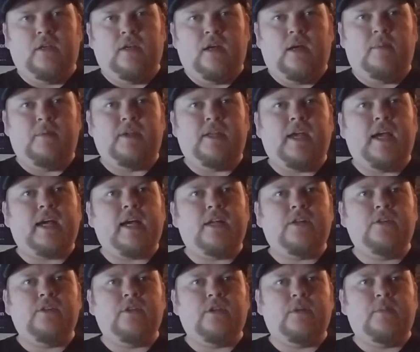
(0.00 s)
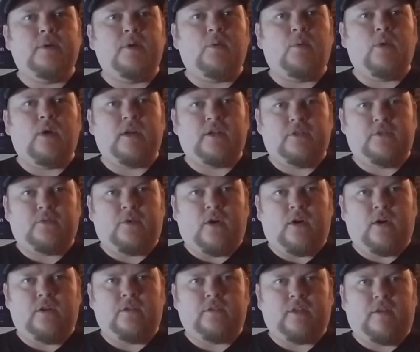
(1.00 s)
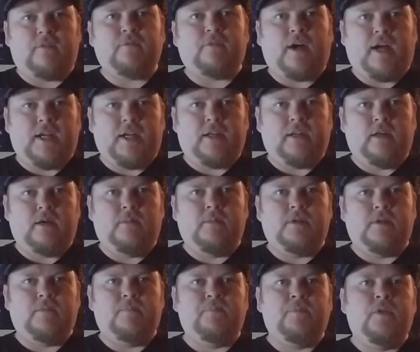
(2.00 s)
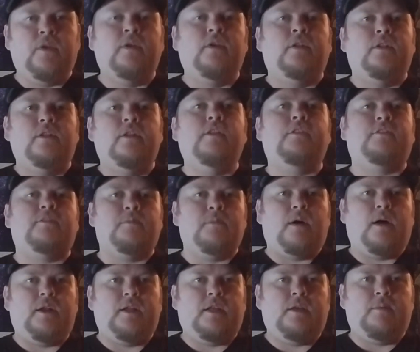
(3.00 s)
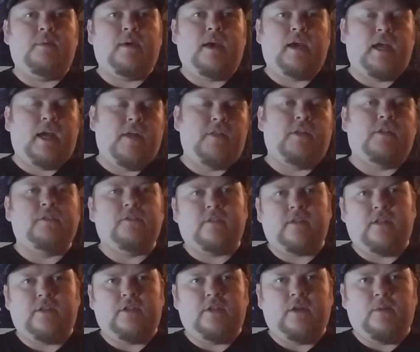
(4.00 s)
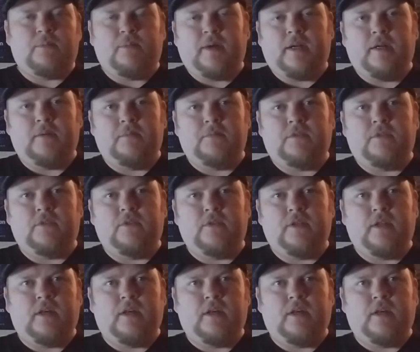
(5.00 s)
I mean, yeah, I gotta do a little bit of work as far as like finding them and listing them on eBay, and then bring them to